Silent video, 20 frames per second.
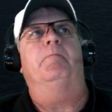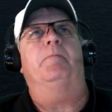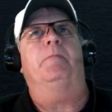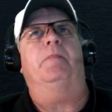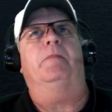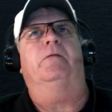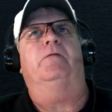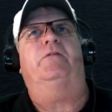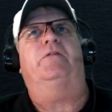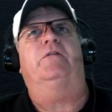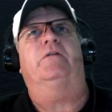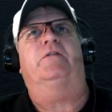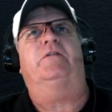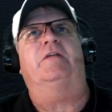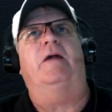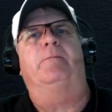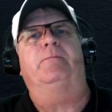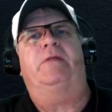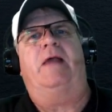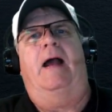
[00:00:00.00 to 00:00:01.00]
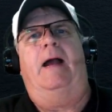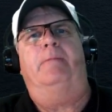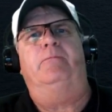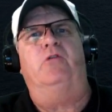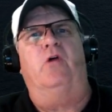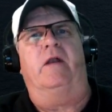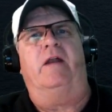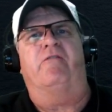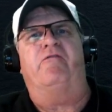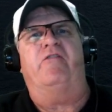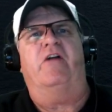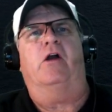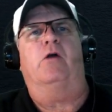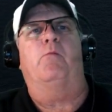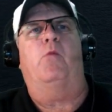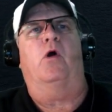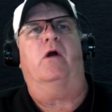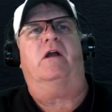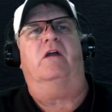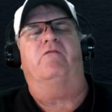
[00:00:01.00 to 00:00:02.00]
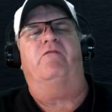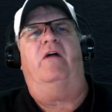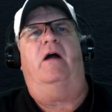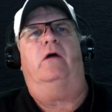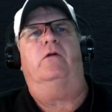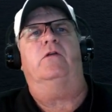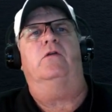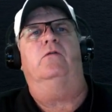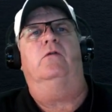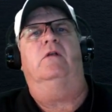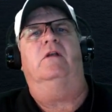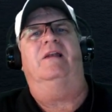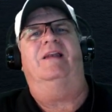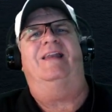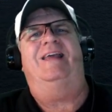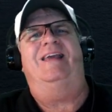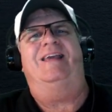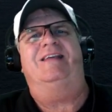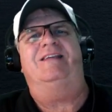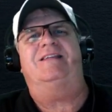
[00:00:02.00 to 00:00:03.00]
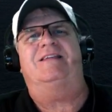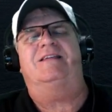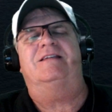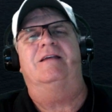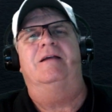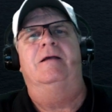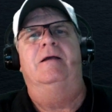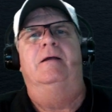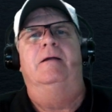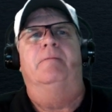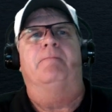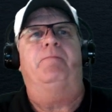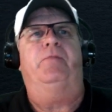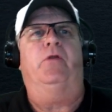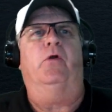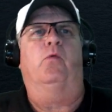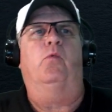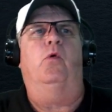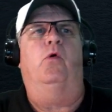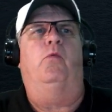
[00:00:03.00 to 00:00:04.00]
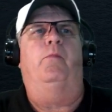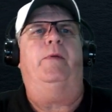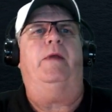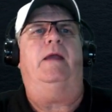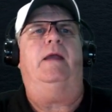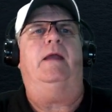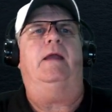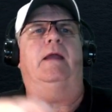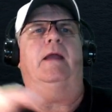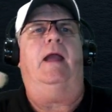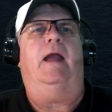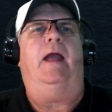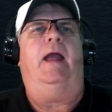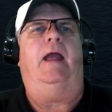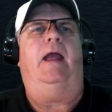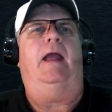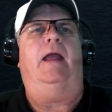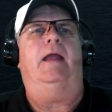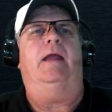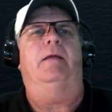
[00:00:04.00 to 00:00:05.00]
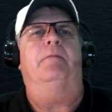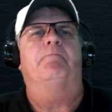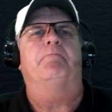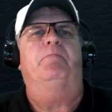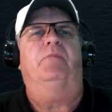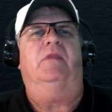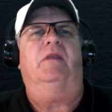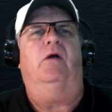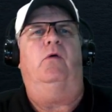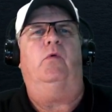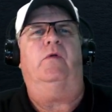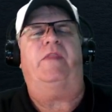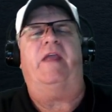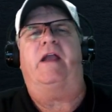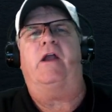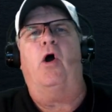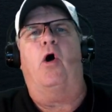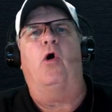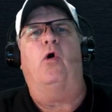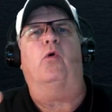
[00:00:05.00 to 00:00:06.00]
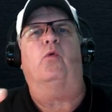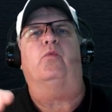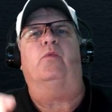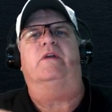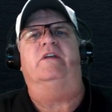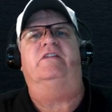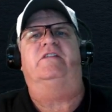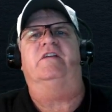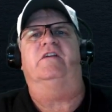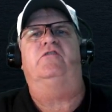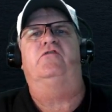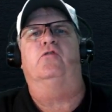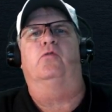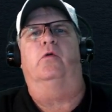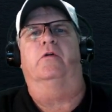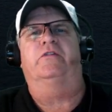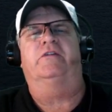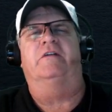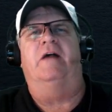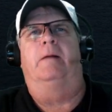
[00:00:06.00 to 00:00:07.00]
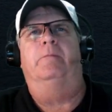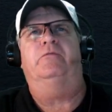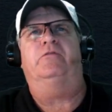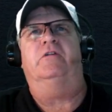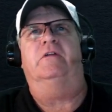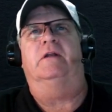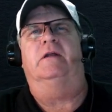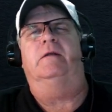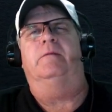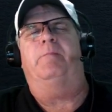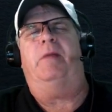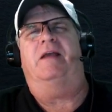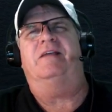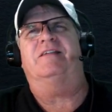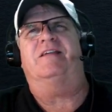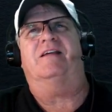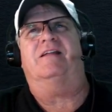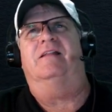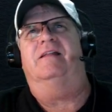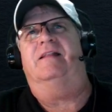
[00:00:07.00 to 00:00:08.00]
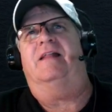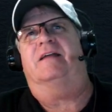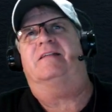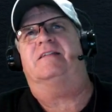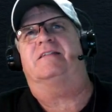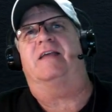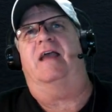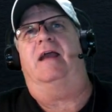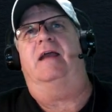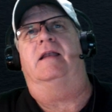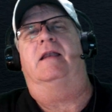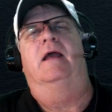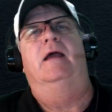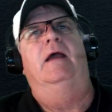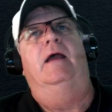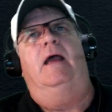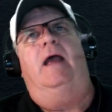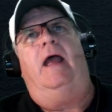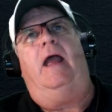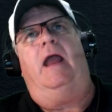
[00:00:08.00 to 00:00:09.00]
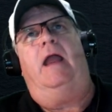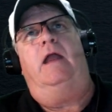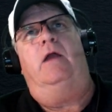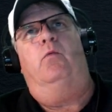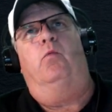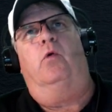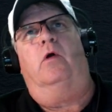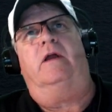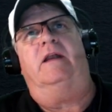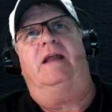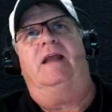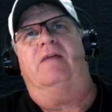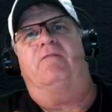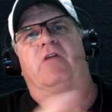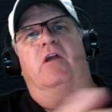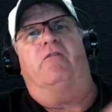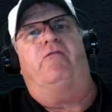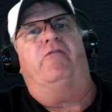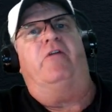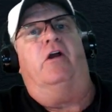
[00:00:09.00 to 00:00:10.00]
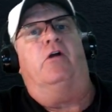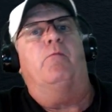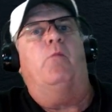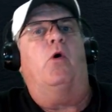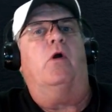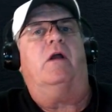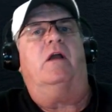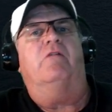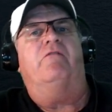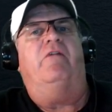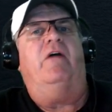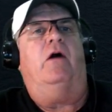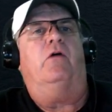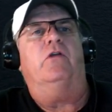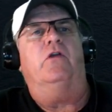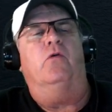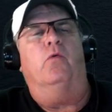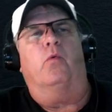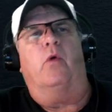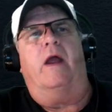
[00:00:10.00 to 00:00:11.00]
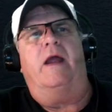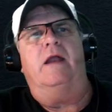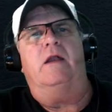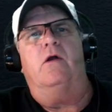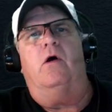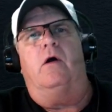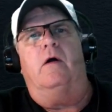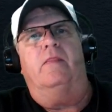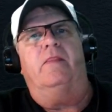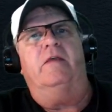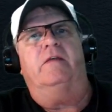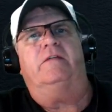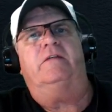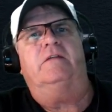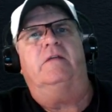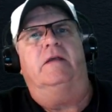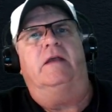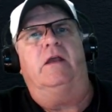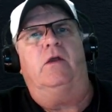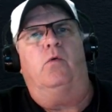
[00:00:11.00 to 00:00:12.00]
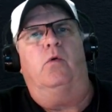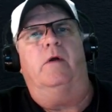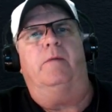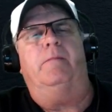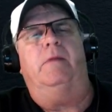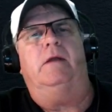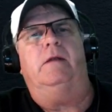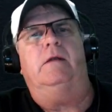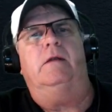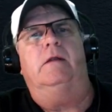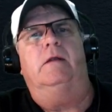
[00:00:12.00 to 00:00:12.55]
sometimes on a fair market value lease, there will be what they call a residual assumption. And basically that's saying, hey, we're going to give you a fair market value rate on this equipment,